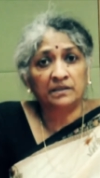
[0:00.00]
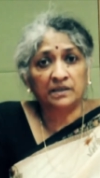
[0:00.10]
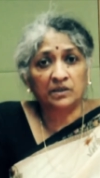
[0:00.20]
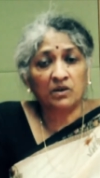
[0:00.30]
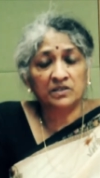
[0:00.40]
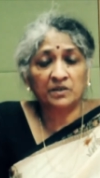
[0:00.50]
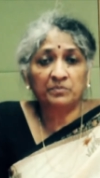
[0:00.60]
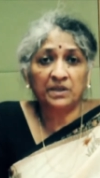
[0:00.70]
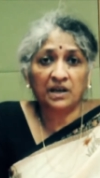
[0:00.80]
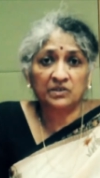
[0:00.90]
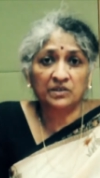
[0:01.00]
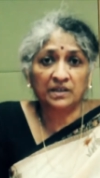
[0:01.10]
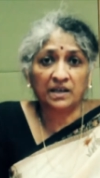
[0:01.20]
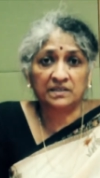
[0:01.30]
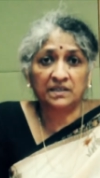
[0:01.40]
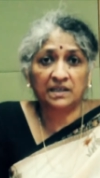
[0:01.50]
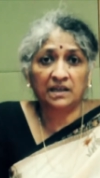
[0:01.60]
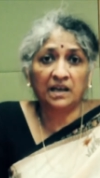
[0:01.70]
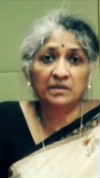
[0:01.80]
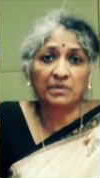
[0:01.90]
that the cost of production has
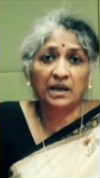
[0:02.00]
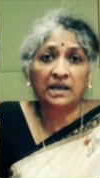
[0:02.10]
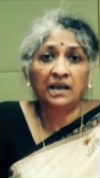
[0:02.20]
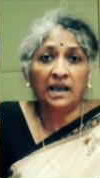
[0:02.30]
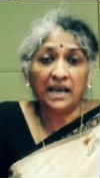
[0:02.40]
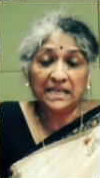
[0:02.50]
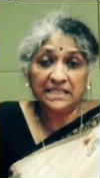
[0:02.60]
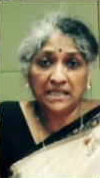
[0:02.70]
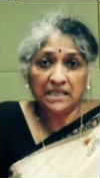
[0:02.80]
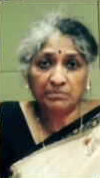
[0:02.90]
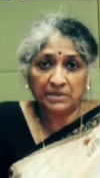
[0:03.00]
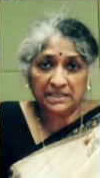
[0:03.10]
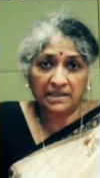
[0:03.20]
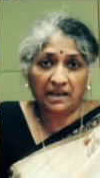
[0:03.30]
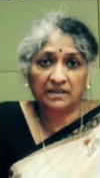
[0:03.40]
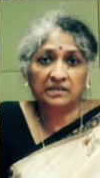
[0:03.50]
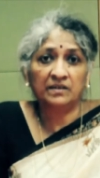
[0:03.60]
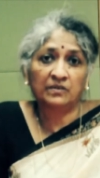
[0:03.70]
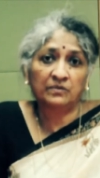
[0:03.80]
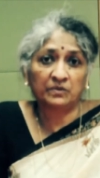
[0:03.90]
declined by
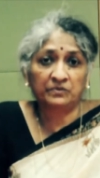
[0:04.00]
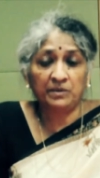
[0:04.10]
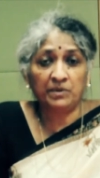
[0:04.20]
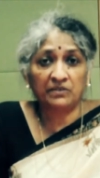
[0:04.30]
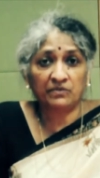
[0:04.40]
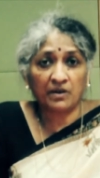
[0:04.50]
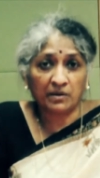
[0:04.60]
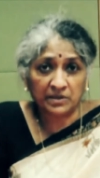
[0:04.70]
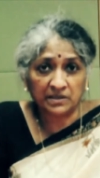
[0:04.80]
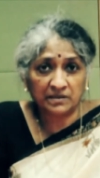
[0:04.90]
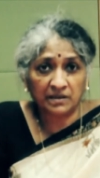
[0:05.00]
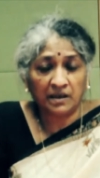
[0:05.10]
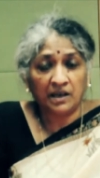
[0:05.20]
18% for female farmers